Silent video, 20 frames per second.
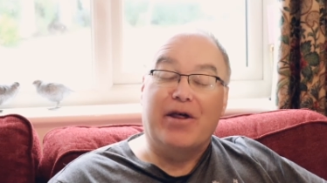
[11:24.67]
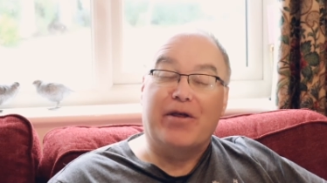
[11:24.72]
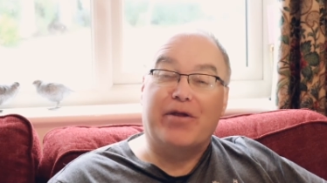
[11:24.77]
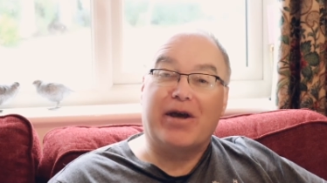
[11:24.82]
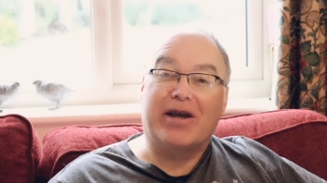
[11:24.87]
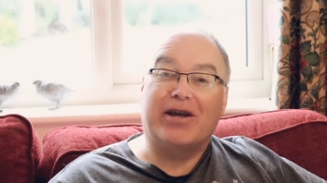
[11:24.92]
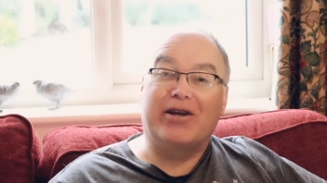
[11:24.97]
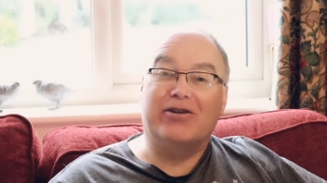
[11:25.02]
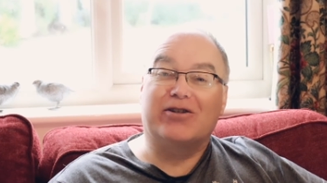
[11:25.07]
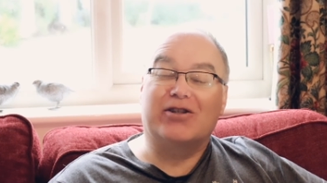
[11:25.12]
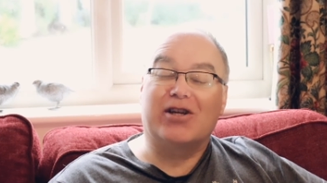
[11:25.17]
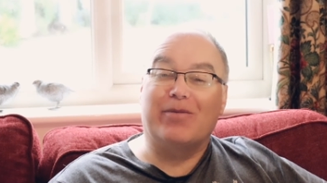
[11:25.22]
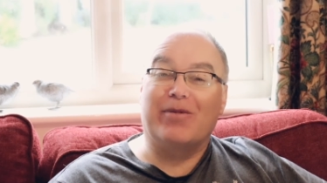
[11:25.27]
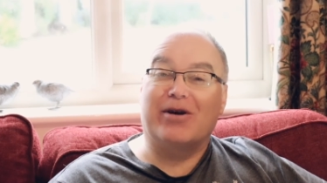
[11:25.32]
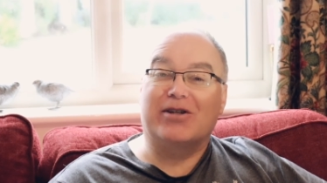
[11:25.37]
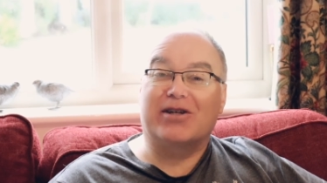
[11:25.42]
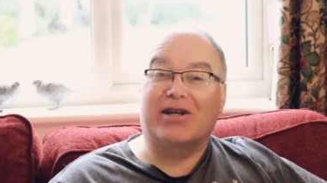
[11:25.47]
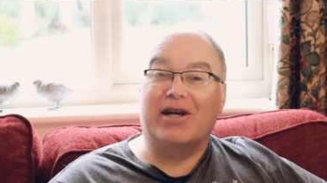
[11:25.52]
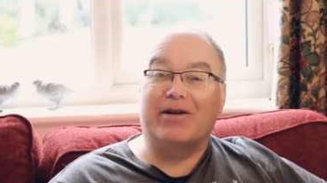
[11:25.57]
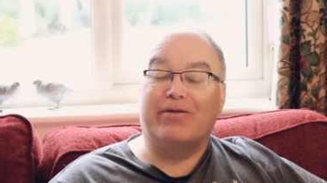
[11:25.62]
Thank you so
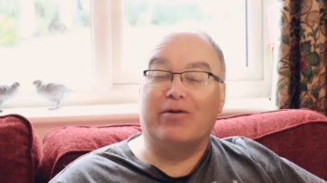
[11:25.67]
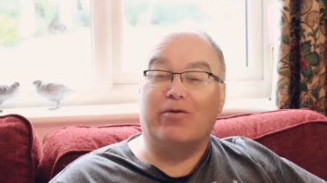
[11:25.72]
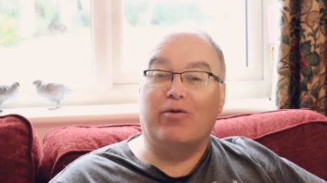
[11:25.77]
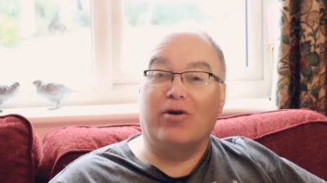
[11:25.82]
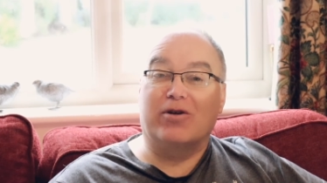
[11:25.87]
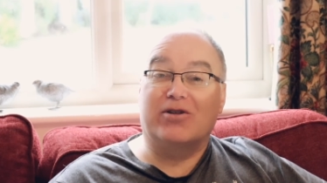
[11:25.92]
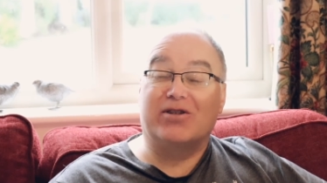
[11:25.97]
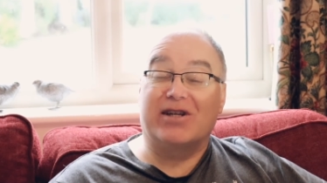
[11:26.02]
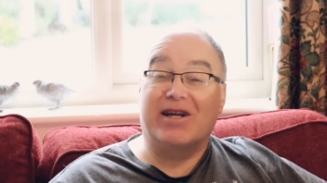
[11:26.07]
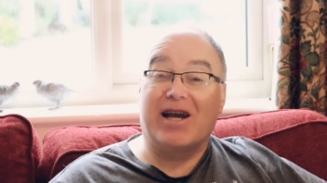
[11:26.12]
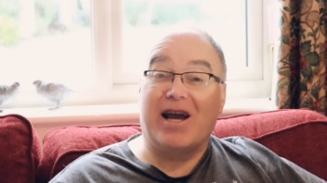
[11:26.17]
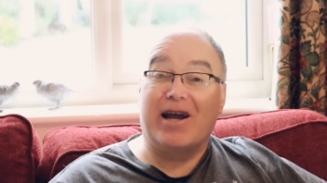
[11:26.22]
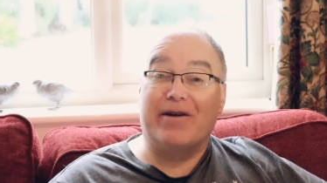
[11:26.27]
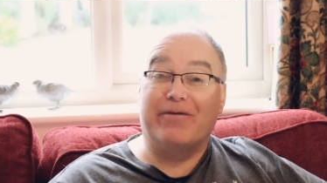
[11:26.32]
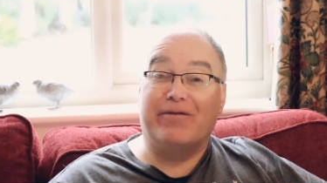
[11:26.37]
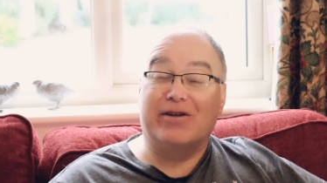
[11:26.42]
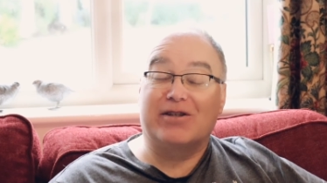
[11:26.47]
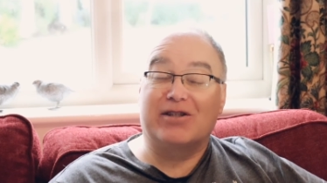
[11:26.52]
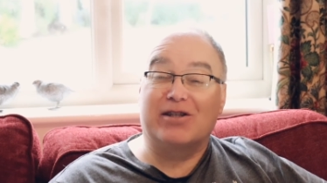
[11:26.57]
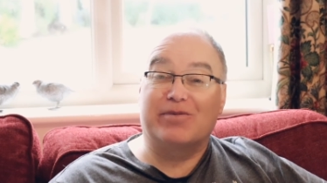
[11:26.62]
much again for watching
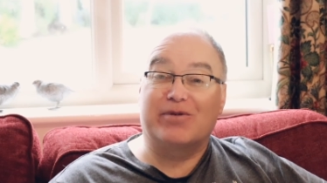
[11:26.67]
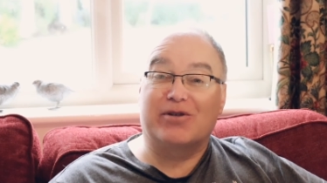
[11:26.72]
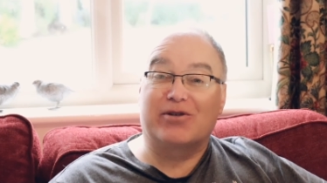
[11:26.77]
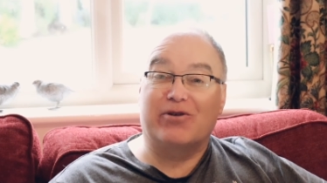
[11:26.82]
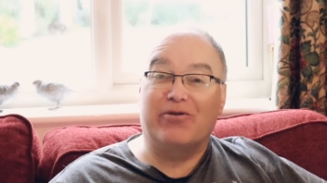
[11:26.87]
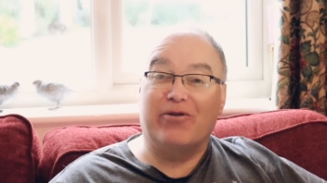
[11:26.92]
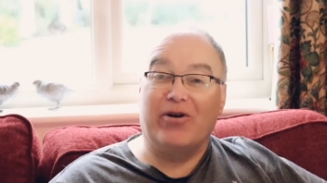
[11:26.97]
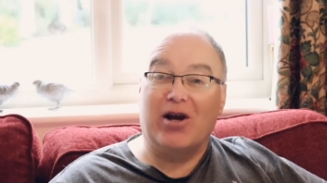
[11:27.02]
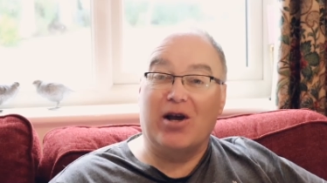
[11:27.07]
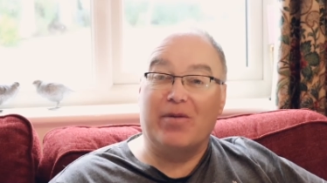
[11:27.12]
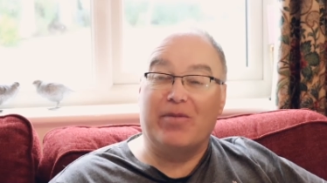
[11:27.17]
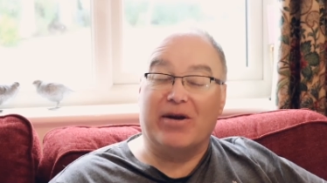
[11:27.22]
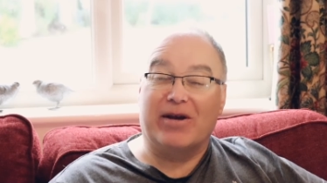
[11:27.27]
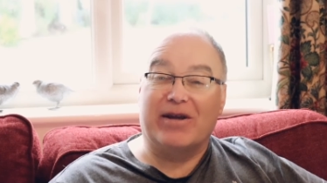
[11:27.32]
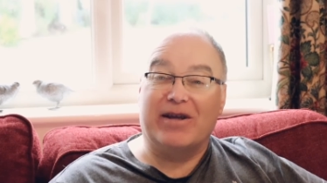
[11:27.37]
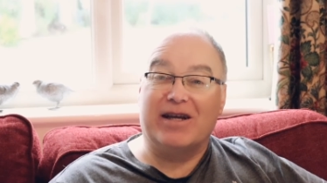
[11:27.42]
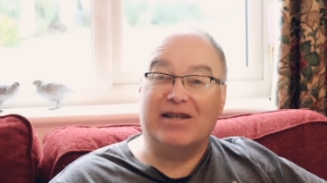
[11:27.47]
and for subscribing.